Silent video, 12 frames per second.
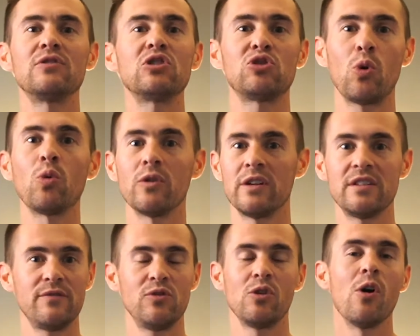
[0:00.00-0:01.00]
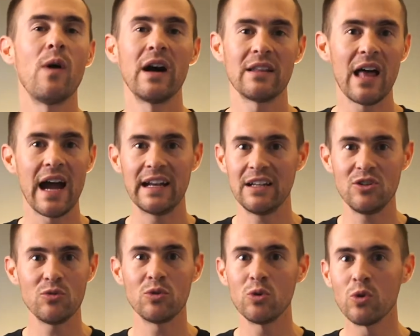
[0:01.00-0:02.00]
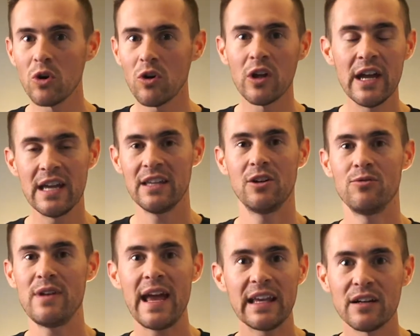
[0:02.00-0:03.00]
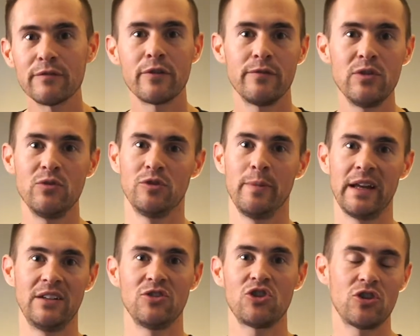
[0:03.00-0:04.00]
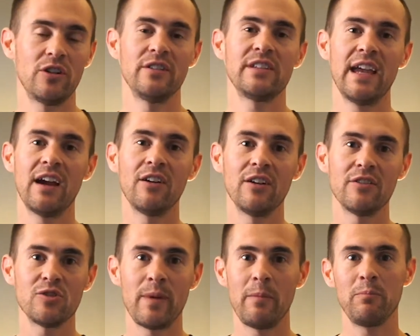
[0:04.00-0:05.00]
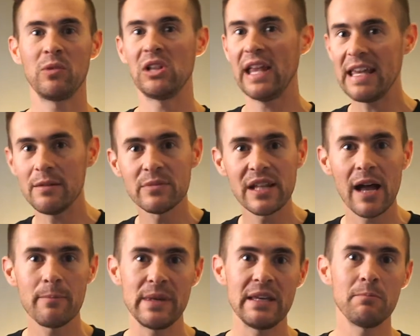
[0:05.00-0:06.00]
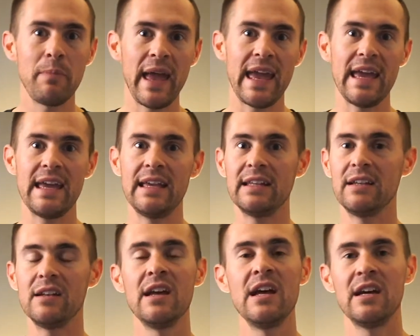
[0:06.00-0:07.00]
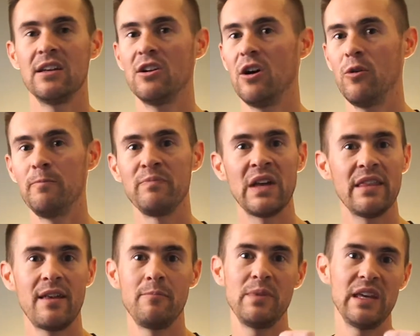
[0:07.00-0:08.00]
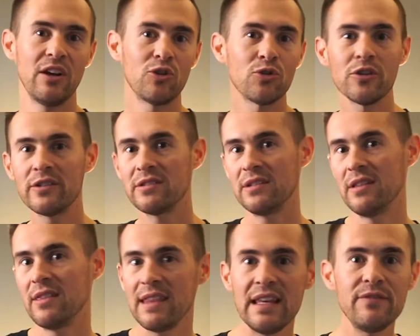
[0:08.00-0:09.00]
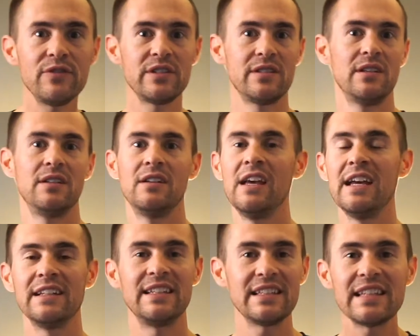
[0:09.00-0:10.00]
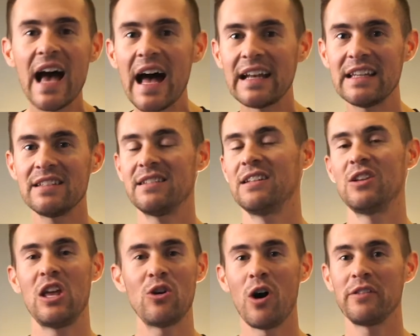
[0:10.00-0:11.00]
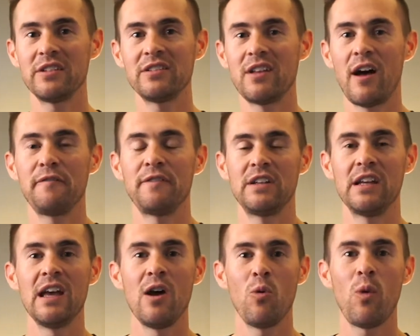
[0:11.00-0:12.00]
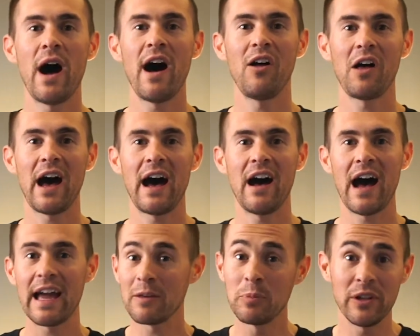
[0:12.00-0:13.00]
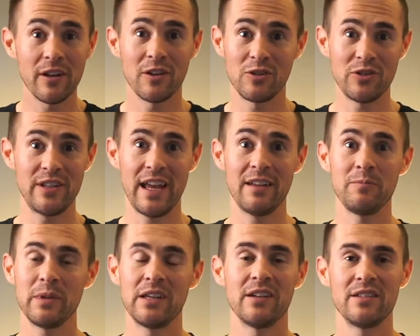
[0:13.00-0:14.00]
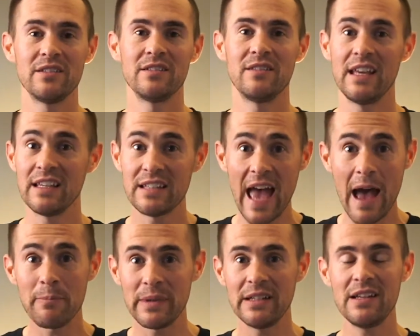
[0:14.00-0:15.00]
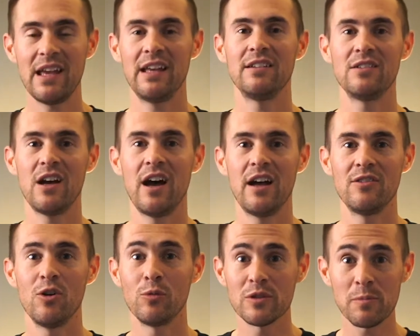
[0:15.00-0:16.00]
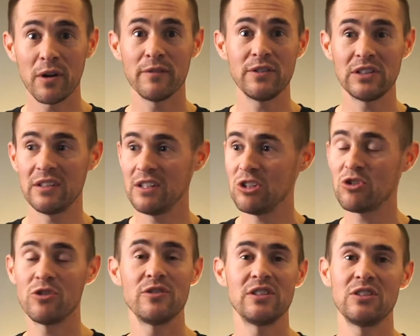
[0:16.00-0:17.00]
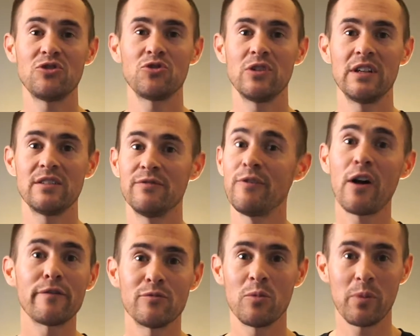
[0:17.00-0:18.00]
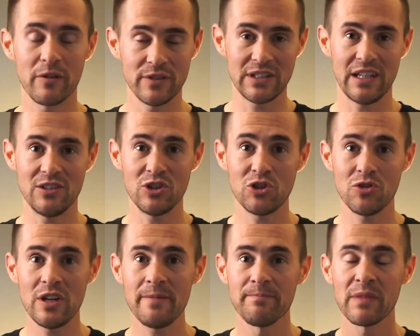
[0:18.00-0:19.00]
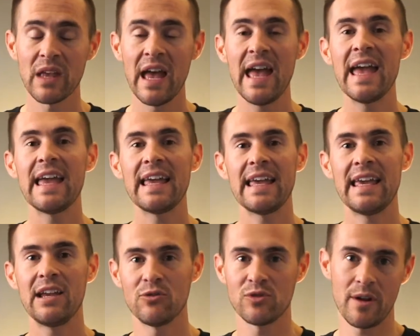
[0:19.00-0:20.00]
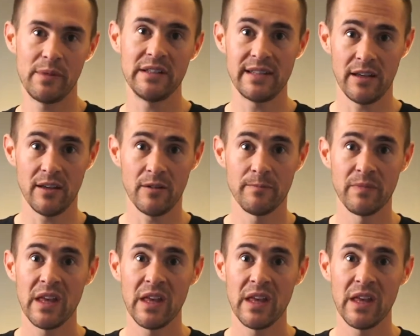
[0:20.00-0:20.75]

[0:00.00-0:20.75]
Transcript: of stories if you go online and you Google, you know, negative reviews about insurance carriers, about claims not being paid and, you know, them being crooks and thieves and dishonest and all this stuff. And while I completely understand because things happen and no one's perfect, and the insurance industry is far from a perfect industry, here's what I'm going to tell you.